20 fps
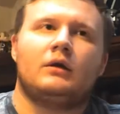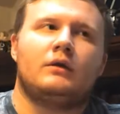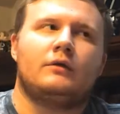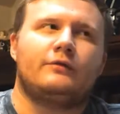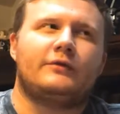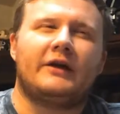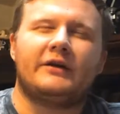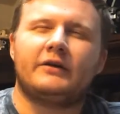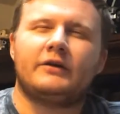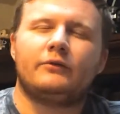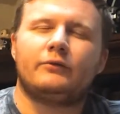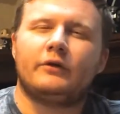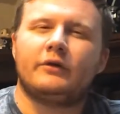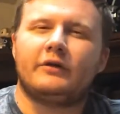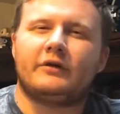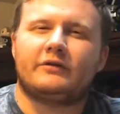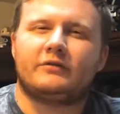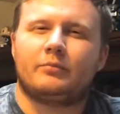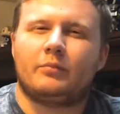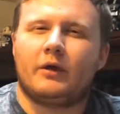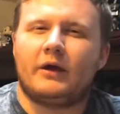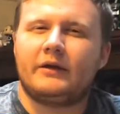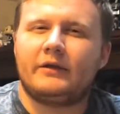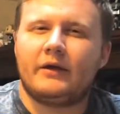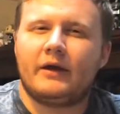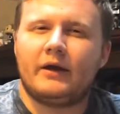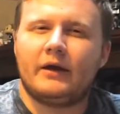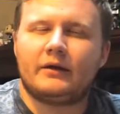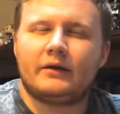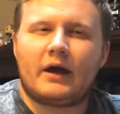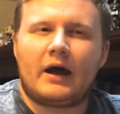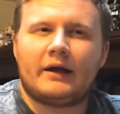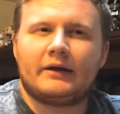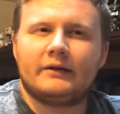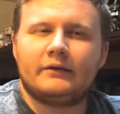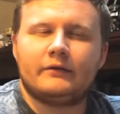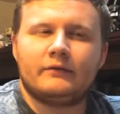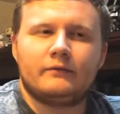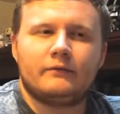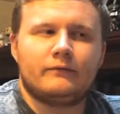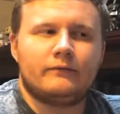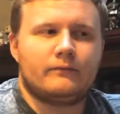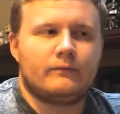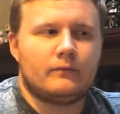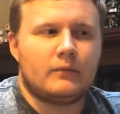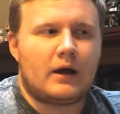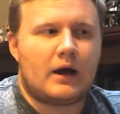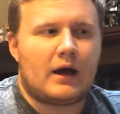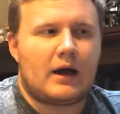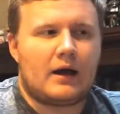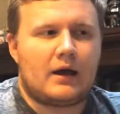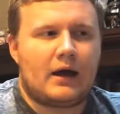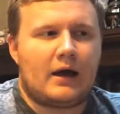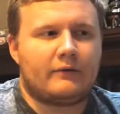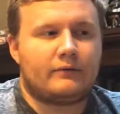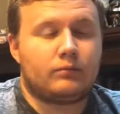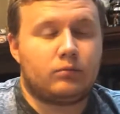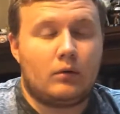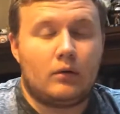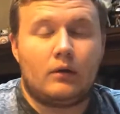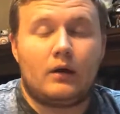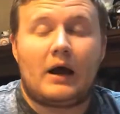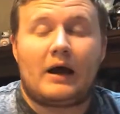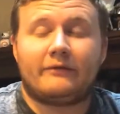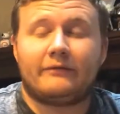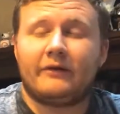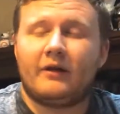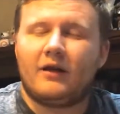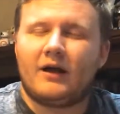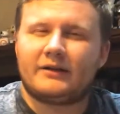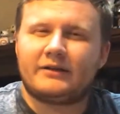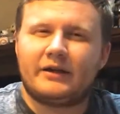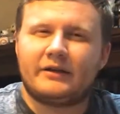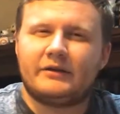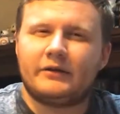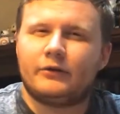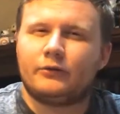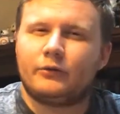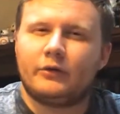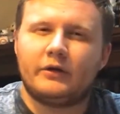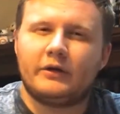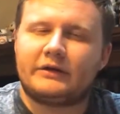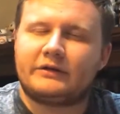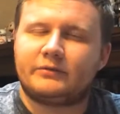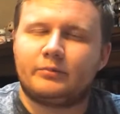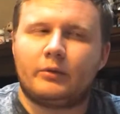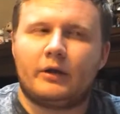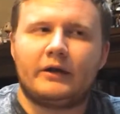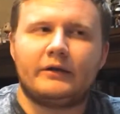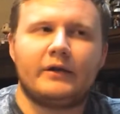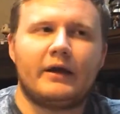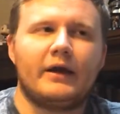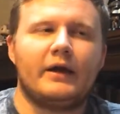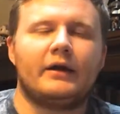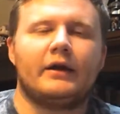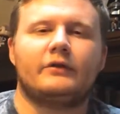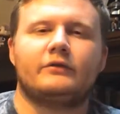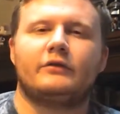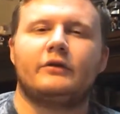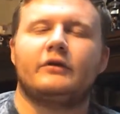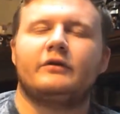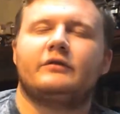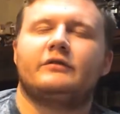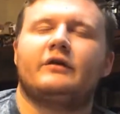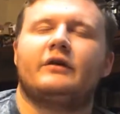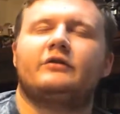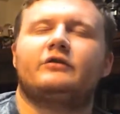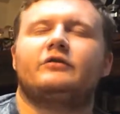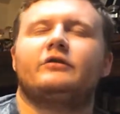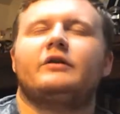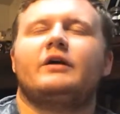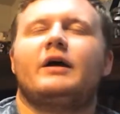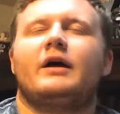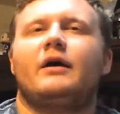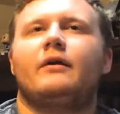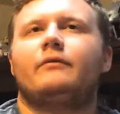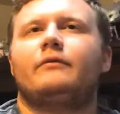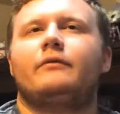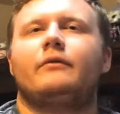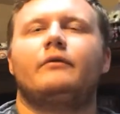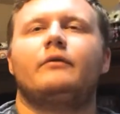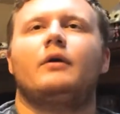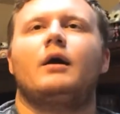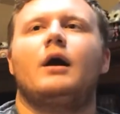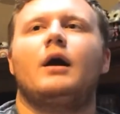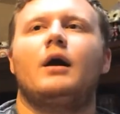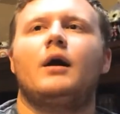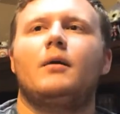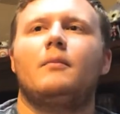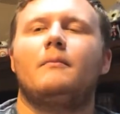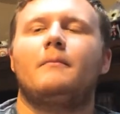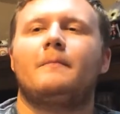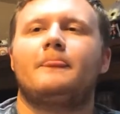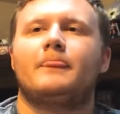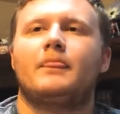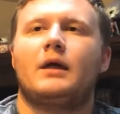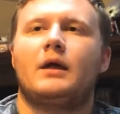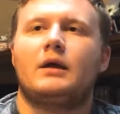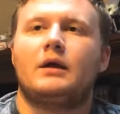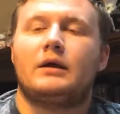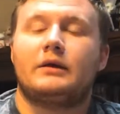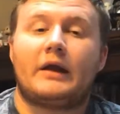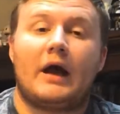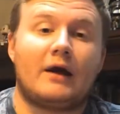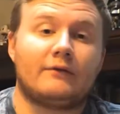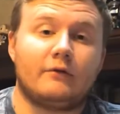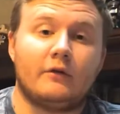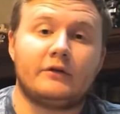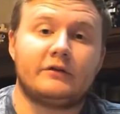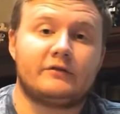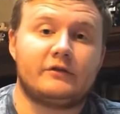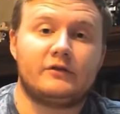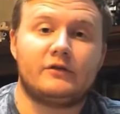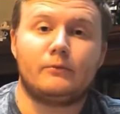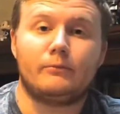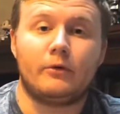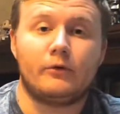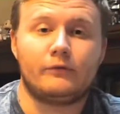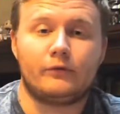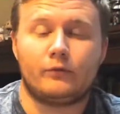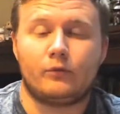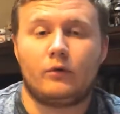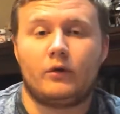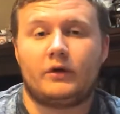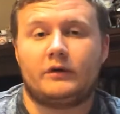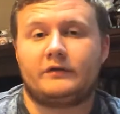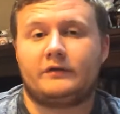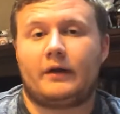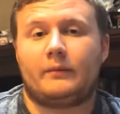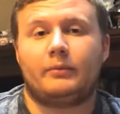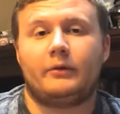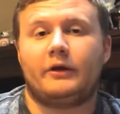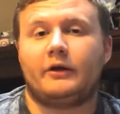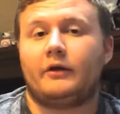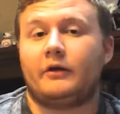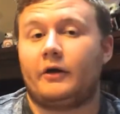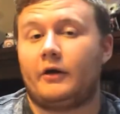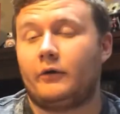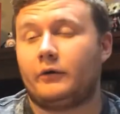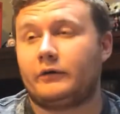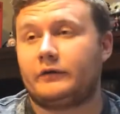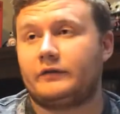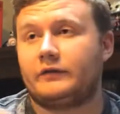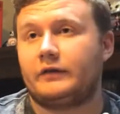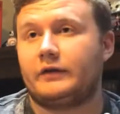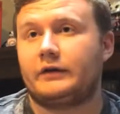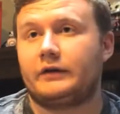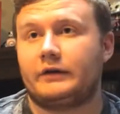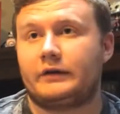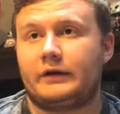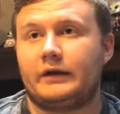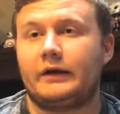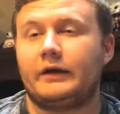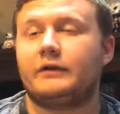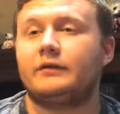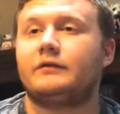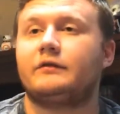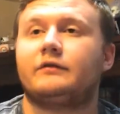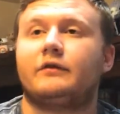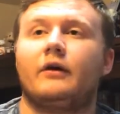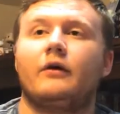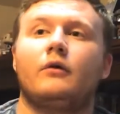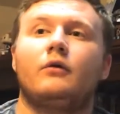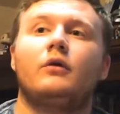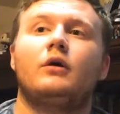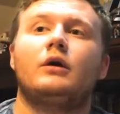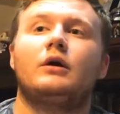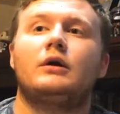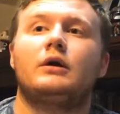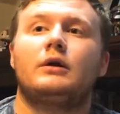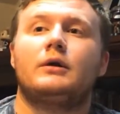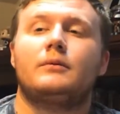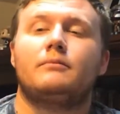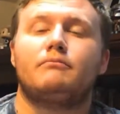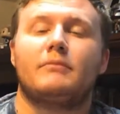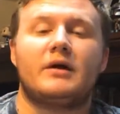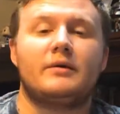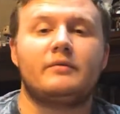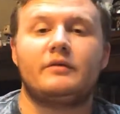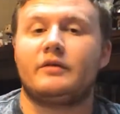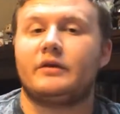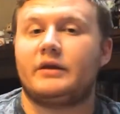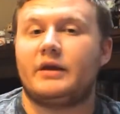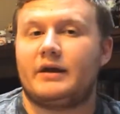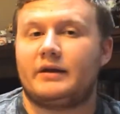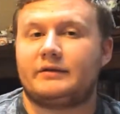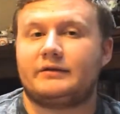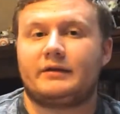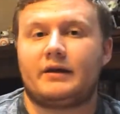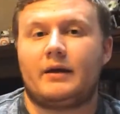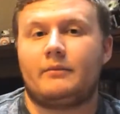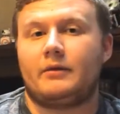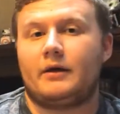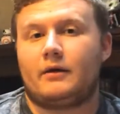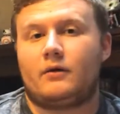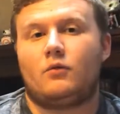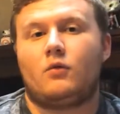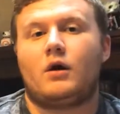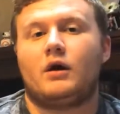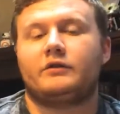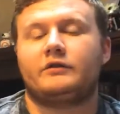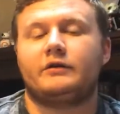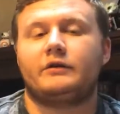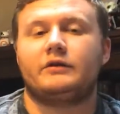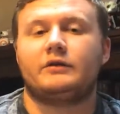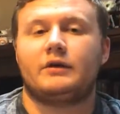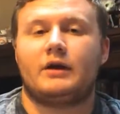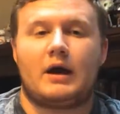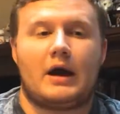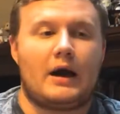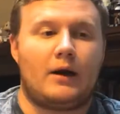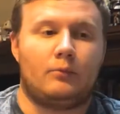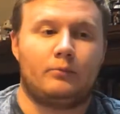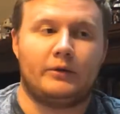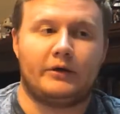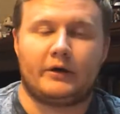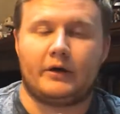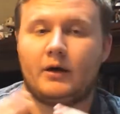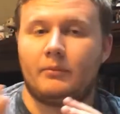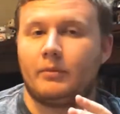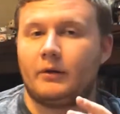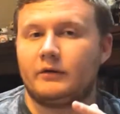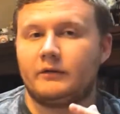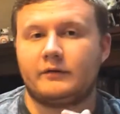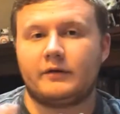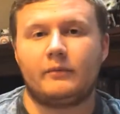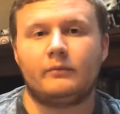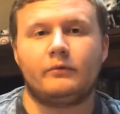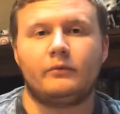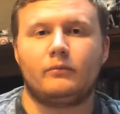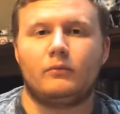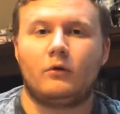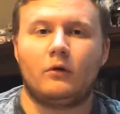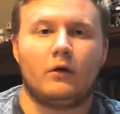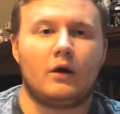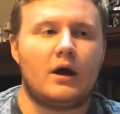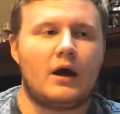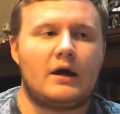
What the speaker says: They didn't really explain that. I felt like they didn't really explain that as good as they should have. Now, I've only seen the movie once. I plan on going and seeing it again, so maybe the next time that I watch it, I'll pick up on something more.